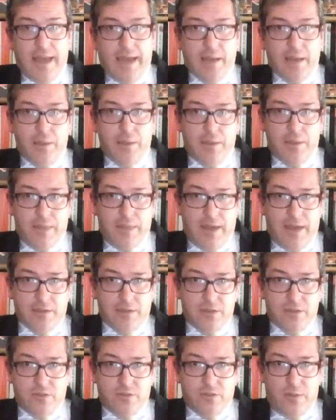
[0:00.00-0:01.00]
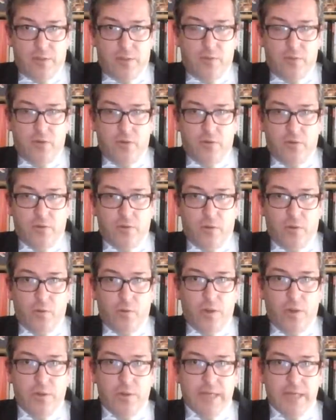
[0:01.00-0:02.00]
And I think that tribunal,
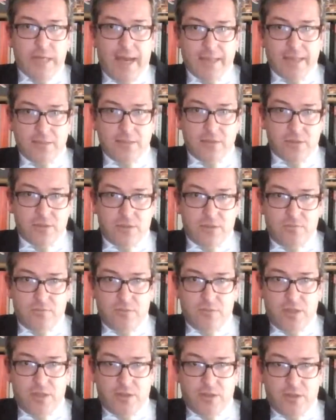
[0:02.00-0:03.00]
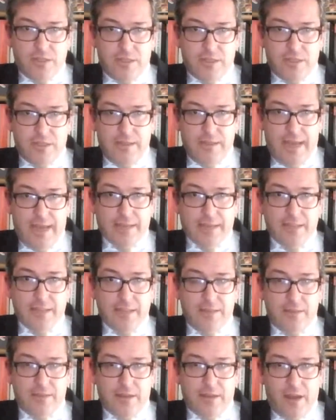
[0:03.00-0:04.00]
although it hasn't resulted
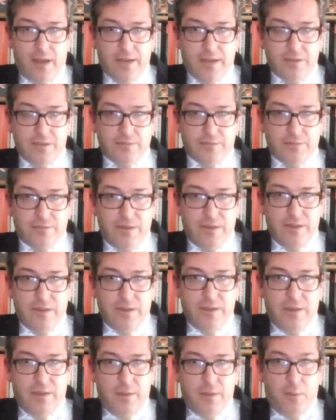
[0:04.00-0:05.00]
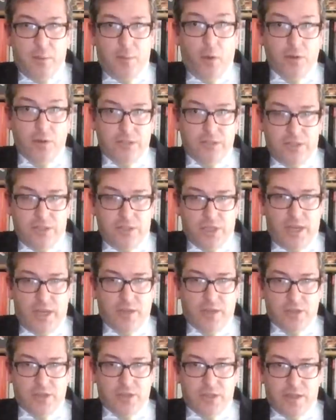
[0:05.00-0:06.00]
yet in the kind of policy
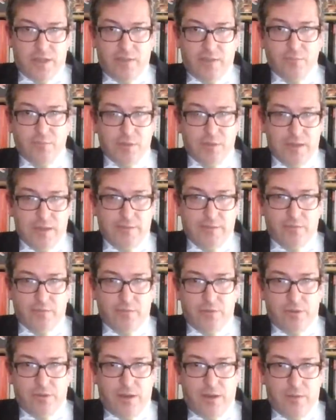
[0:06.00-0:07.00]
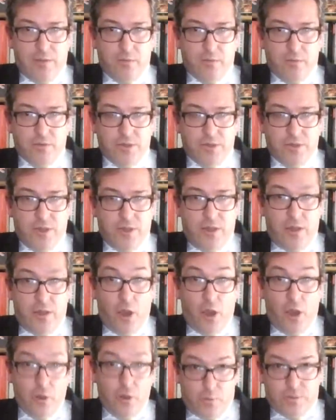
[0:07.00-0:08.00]
change at a government level that I would
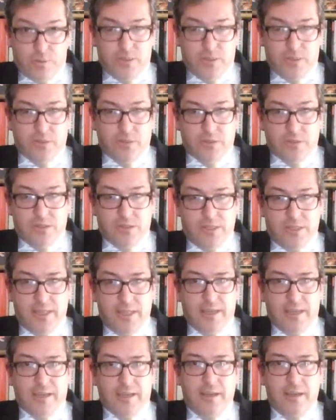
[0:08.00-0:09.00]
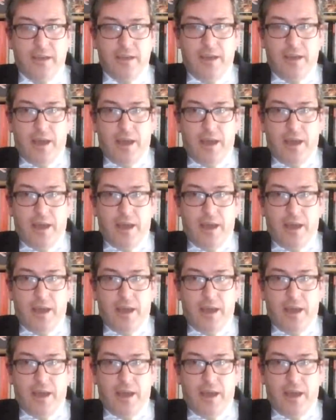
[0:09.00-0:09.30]
hope still to see,